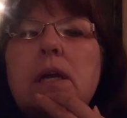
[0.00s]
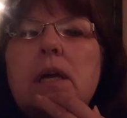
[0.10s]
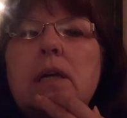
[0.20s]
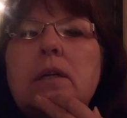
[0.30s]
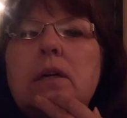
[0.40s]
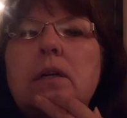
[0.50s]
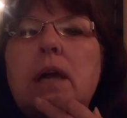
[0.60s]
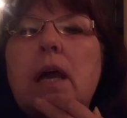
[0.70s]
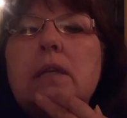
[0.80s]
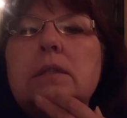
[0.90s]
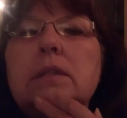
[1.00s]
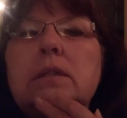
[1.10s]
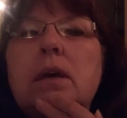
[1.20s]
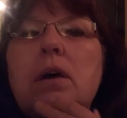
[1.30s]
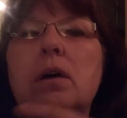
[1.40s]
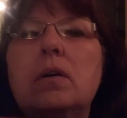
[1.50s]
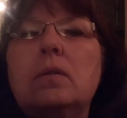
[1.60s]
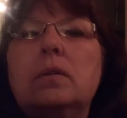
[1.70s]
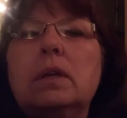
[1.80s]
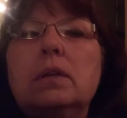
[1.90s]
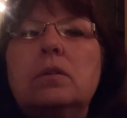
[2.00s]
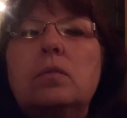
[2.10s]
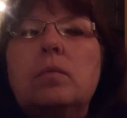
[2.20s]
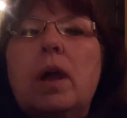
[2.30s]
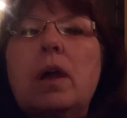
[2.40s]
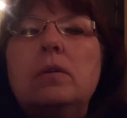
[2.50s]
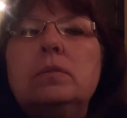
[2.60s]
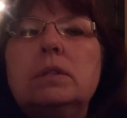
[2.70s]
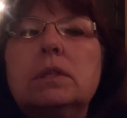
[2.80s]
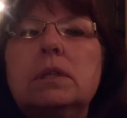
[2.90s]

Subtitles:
Alcohol gas ethanol can corrode.